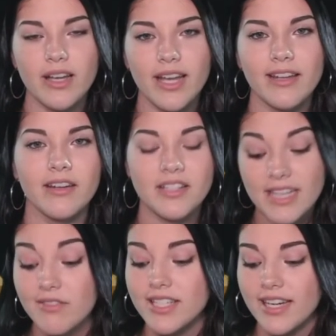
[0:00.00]
in a
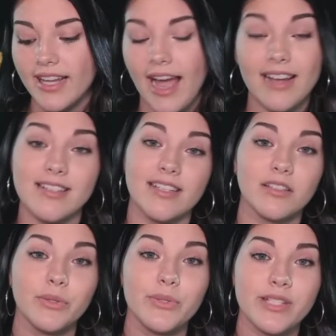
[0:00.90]
devastating
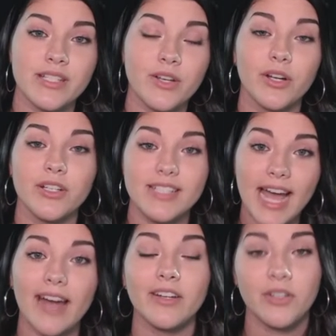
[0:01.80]
accident, loses her
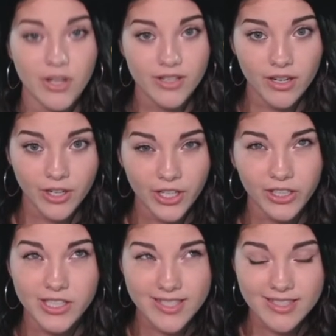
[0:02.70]
dad and her
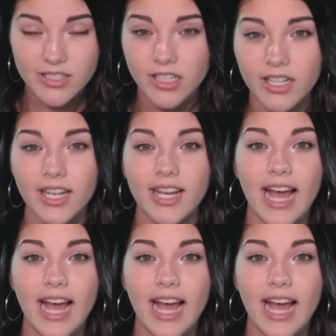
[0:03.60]
younger sister,